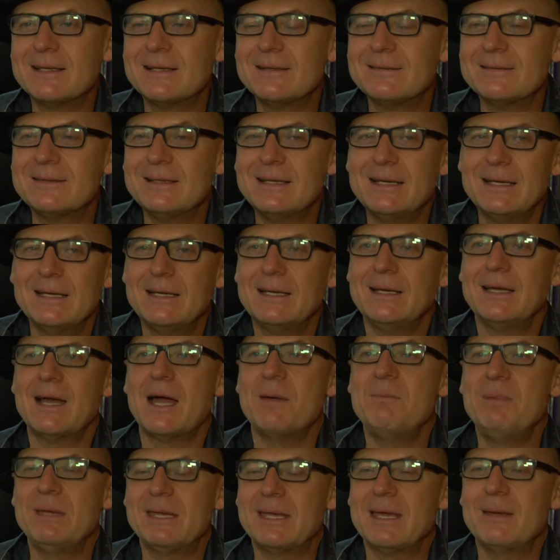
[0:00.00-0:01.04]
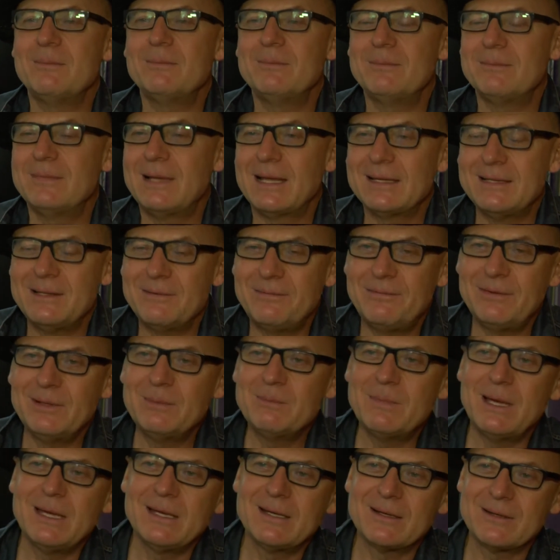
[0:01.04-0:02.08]
uh, I became like the
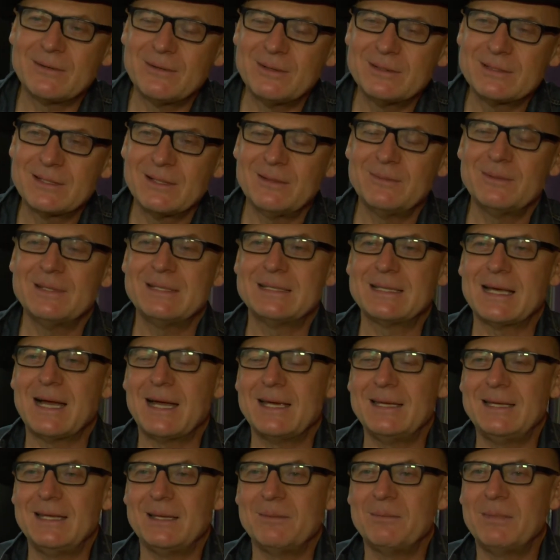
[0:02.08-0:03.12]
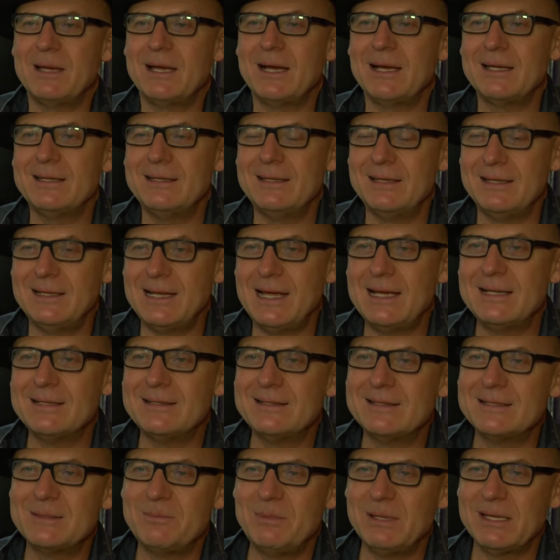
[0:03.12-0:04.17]
filmmaker who was always hiding behind the
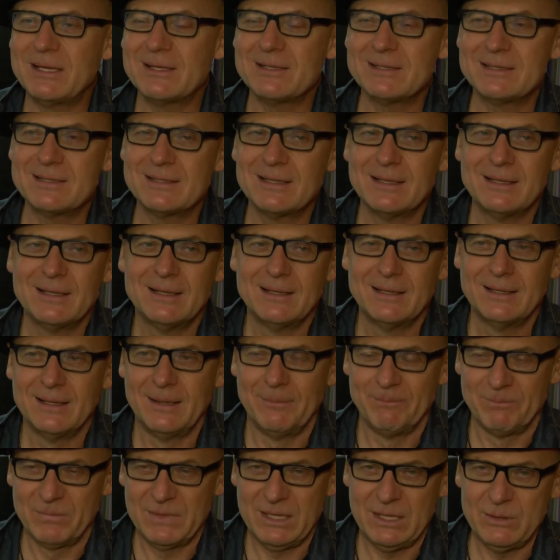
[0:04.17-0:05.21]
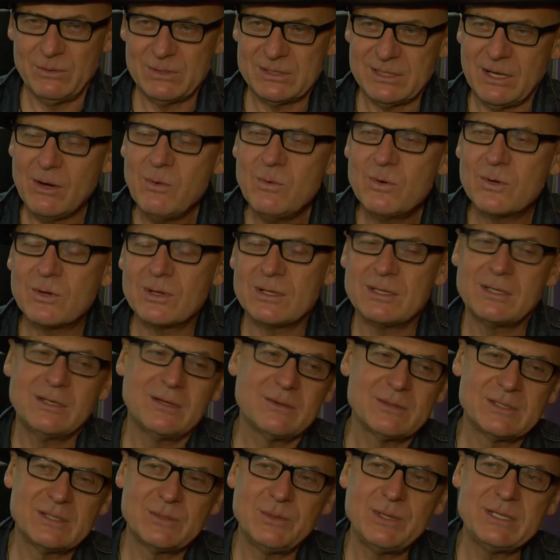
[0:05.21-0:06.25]
lens because it was awkward, you
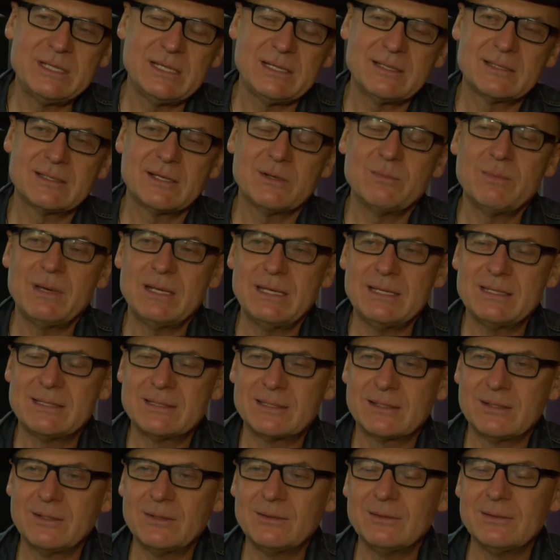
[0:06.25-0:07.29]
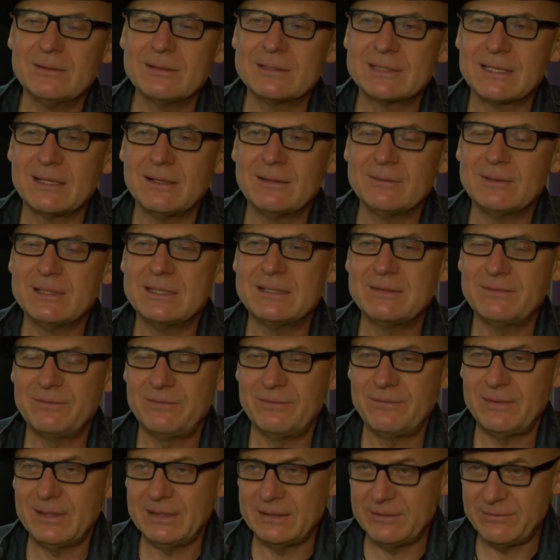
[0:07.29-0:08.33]
know, switching so many schools. I always mm
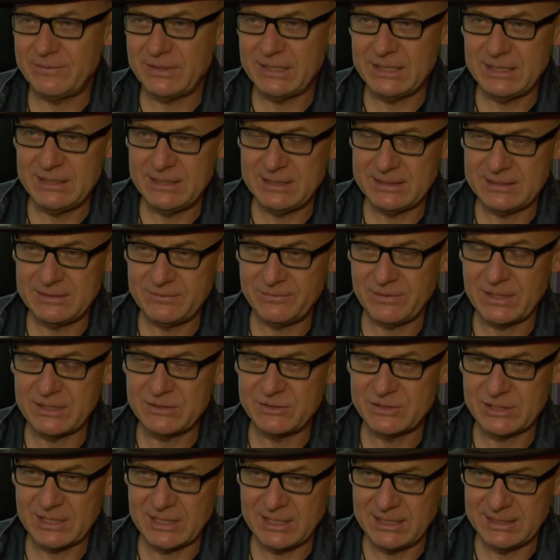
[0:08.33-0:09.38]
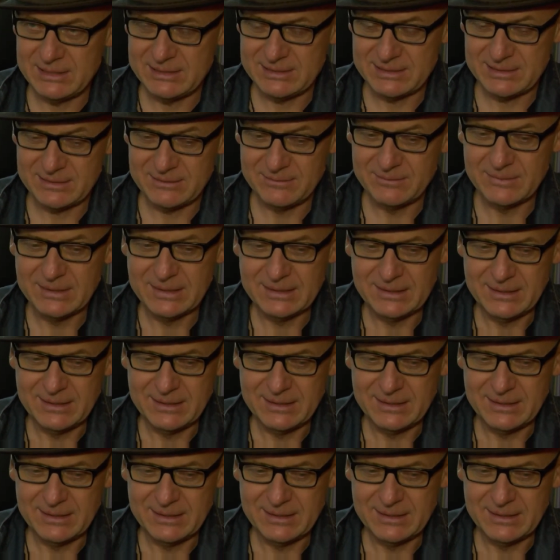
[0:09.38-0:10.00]
-hmm. felt very disfranchised and